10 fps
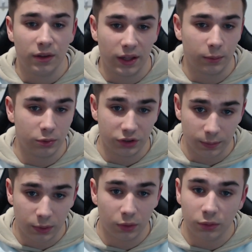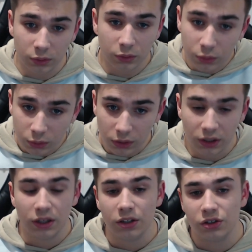that will support all
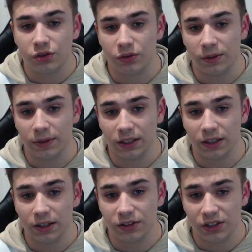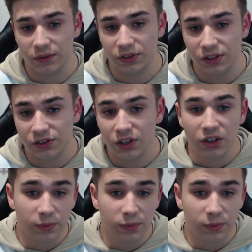streaming services,